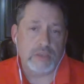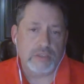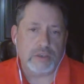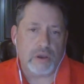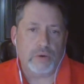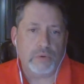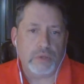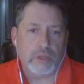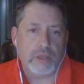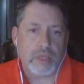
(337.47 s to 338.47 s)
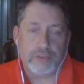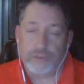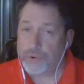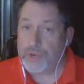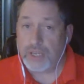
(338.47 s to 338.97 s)
So in
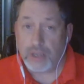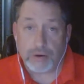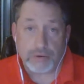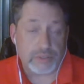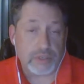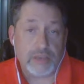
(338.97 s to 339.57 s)
3 years,